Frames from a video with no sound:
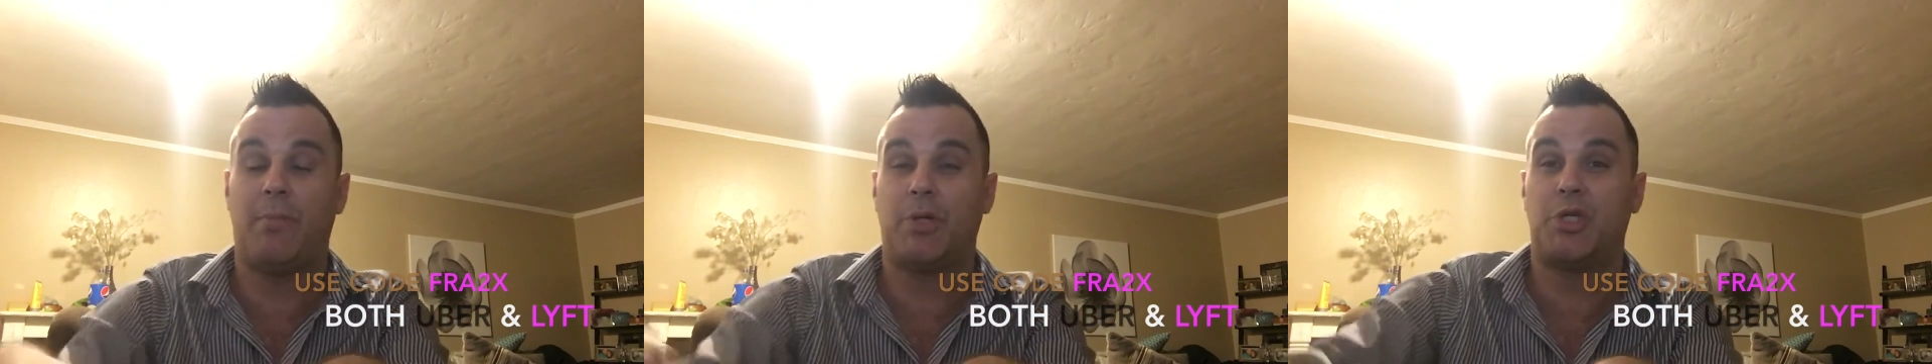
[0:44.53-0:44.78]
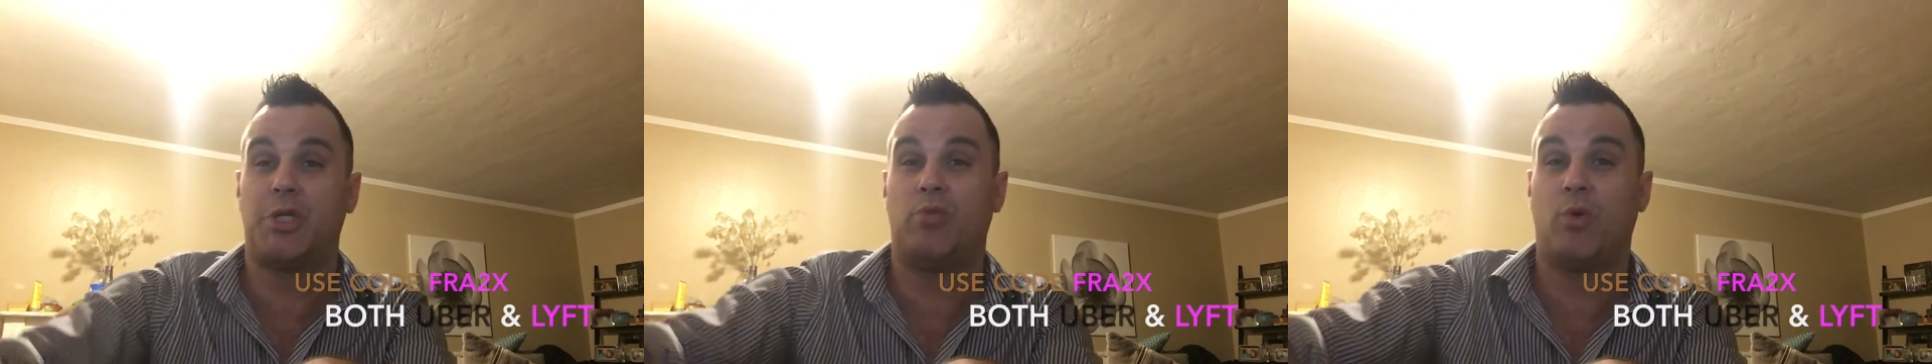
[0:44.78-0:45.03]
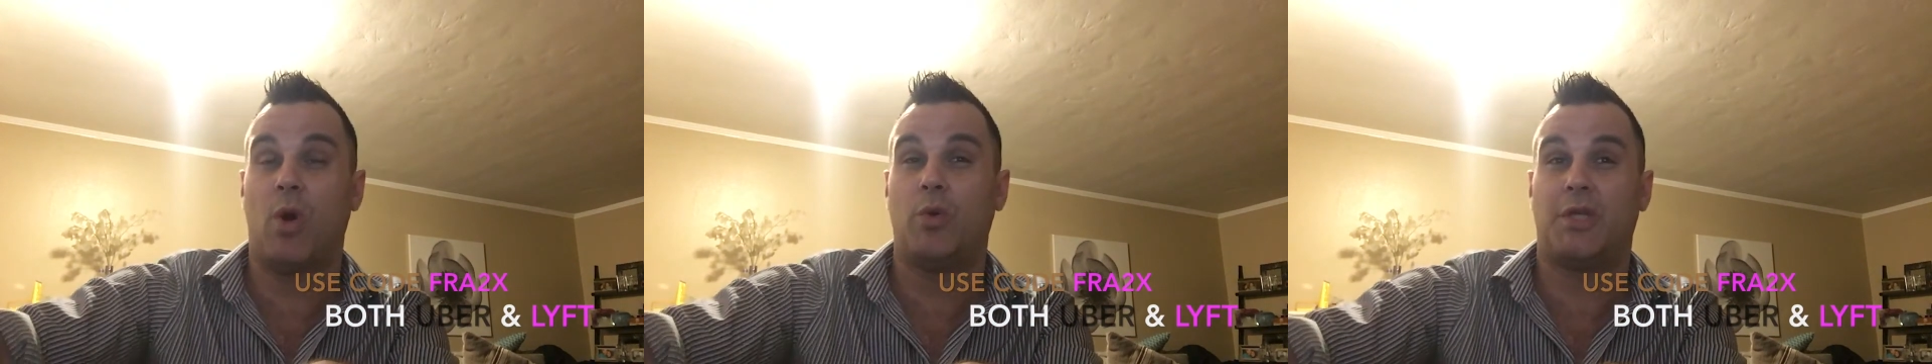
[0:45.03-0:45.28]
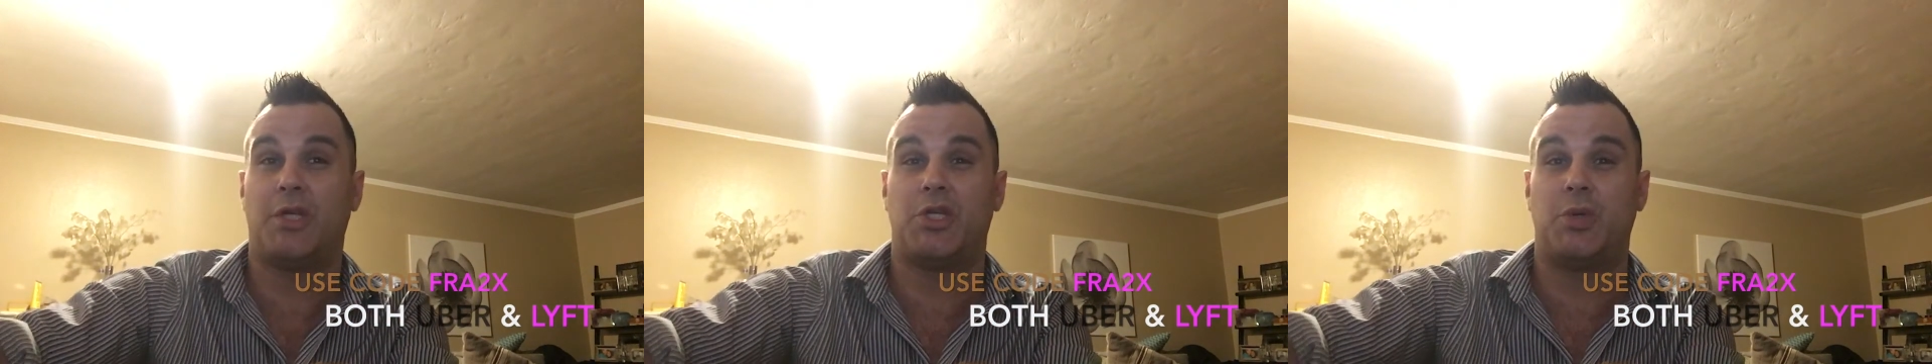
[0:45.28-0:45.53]
but she
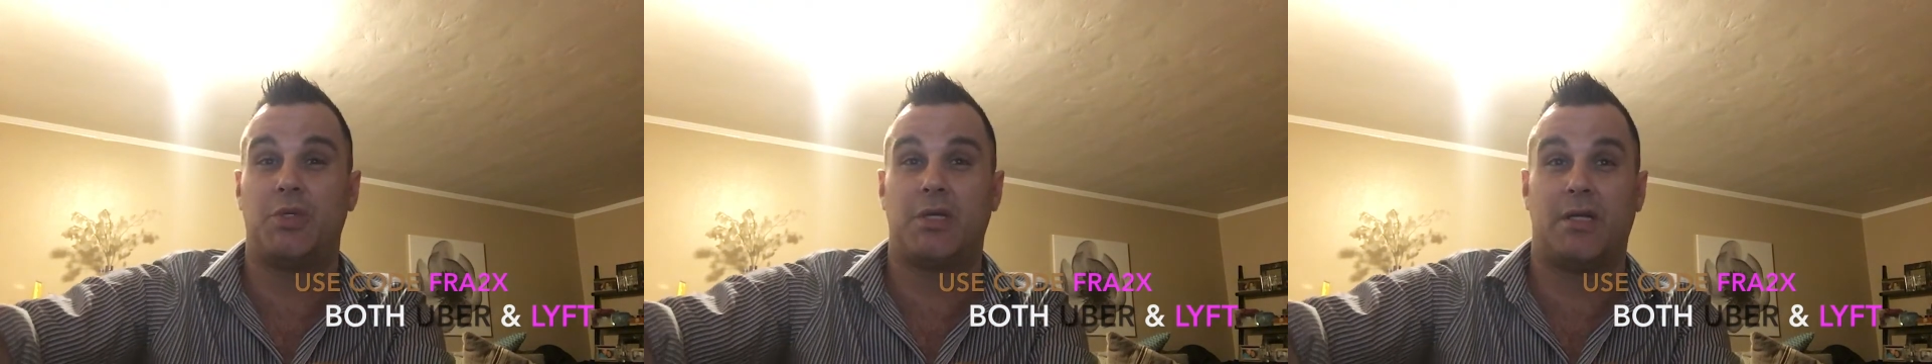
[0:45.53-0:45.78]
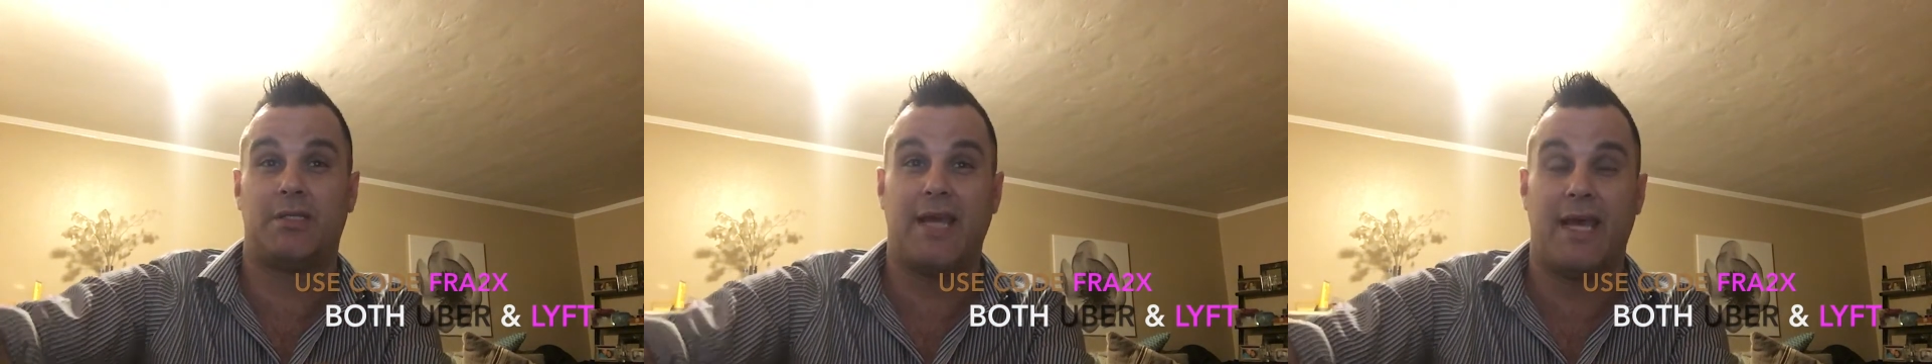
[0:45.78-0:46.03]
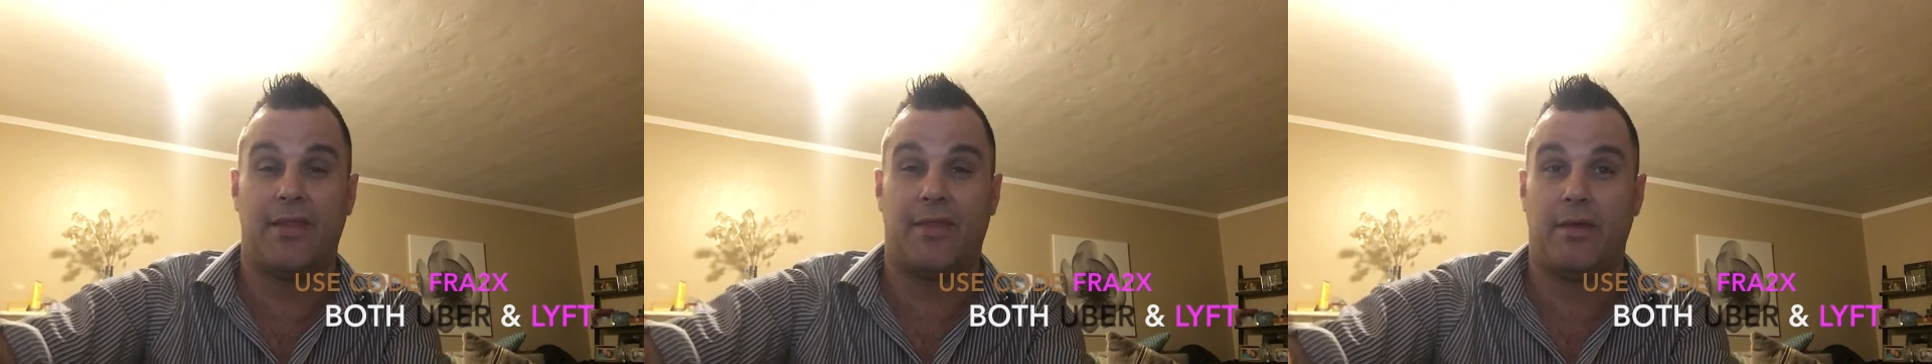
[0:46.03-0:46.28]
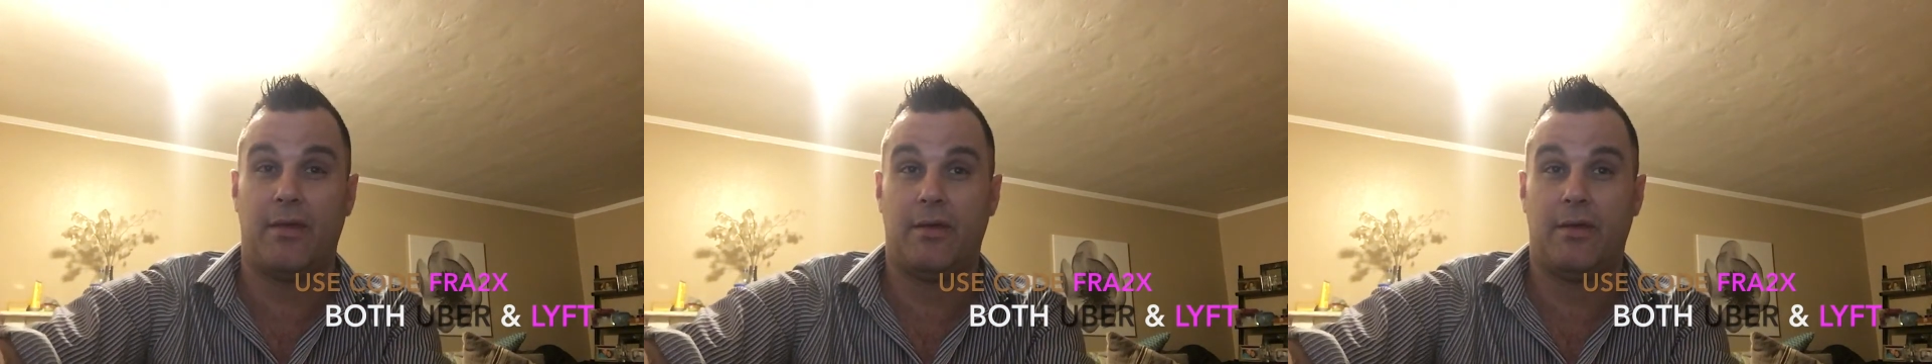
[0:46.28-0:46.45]
wrote that she was on 10th.